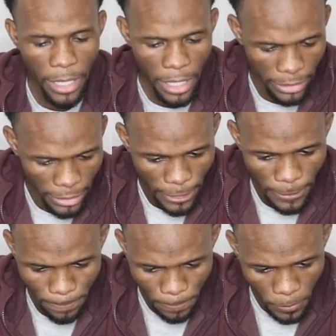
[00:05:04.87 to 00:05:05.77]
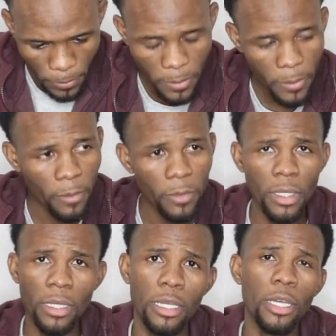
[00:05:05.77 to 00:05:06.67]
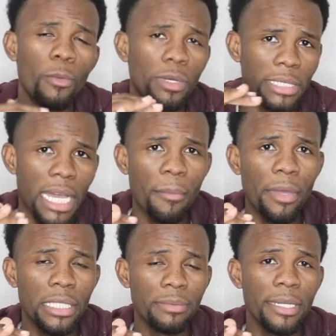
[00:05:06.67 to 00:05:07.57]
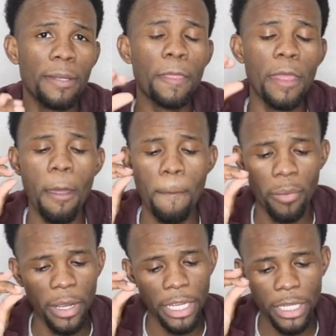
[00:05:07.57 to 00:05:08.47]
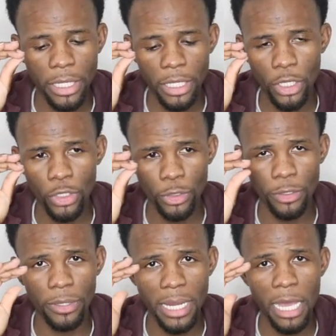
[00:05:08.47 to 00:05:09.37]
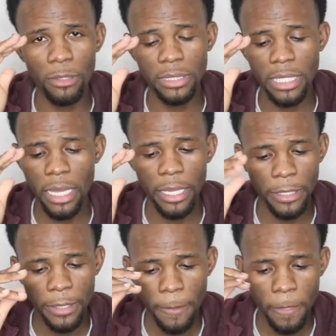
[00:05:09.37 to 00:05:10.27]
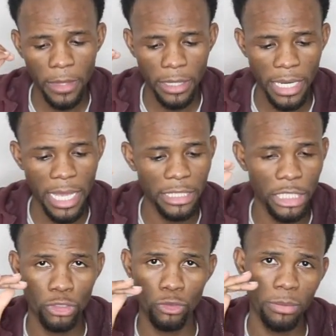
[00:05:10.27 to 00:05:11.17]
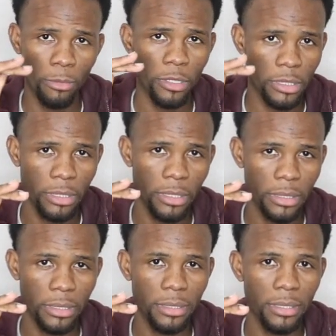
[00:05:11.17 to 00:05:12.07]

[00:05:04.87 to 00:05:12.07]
And then with time management, break your outside class into small chunks.